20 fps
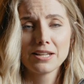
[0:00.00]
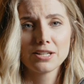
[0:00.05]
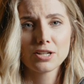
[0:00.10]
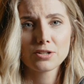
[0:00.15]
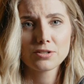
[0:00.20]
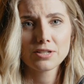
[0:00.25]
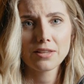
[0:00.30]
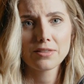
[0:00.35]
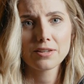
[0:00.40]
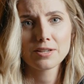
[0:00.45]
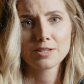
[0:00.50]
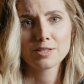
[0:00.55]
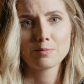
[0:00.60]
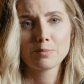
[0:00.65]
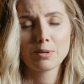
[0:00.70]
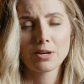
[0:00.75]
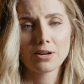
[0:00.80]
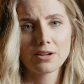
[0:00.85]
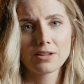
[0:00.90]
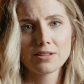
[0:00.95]
Near-death
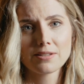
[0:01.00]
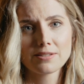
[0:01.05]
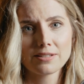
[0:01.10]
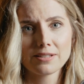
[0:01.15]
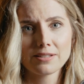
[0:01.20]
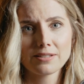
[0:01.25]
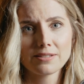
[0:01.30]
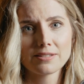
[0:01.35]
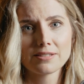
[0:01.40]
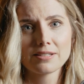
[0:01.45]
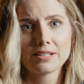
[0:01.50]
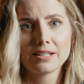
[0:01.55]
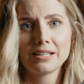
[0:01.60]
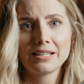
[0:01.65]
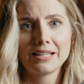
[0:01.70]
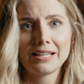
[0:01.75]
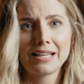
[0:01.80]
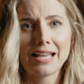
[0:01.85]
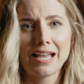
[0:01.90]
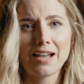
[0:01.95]
experiences
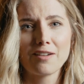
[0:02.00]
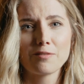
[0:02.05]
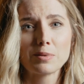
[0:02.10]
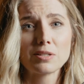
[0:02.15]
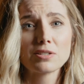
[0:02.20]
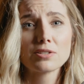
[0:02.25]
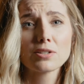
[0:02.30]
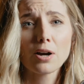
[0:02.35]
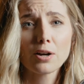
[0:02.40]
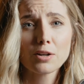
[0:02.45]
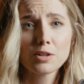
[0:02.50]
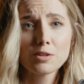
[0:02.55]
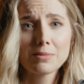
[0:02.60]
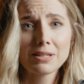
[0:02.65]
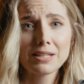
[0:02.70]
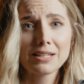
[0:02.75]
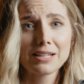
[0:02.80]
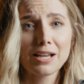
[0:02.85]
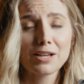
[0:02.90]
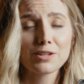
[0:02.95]
have been
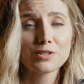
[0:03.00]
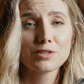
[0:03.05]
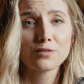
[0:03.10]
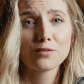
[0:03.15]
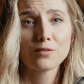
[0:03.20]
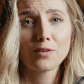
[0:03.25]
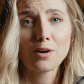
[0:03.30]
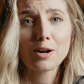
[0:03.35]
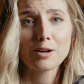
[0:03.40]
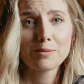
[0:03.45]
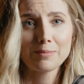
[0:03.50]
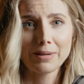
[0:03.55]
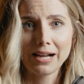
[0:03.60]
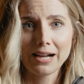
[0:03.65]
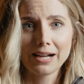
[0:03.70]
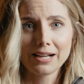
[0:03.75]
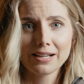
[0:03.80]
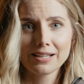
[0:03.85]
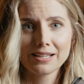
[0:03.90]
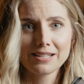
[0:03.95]
documented as far
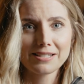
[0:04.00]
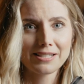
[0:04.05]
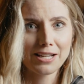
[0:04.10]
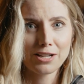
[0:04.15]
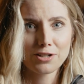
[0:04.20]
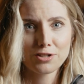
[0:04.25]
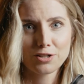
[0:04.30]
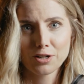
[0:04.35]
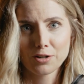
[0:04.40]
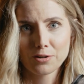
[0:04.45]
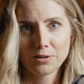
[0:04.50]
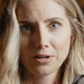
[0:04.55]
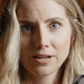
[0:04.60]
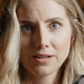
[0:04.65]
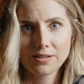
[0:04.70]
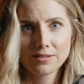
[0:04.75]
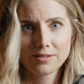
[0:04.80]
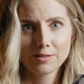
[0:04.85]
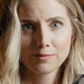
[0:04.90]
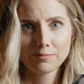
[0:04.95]
back as ancient
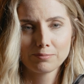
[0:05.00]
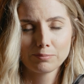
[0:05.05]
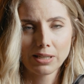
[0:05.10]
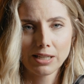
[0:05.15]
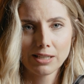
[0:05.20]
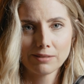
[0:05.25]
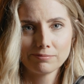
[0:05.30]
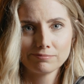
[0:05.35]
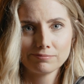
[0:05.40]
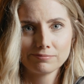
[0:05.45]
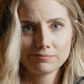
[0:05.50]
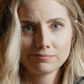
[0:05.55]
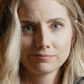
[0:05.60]
Greece, but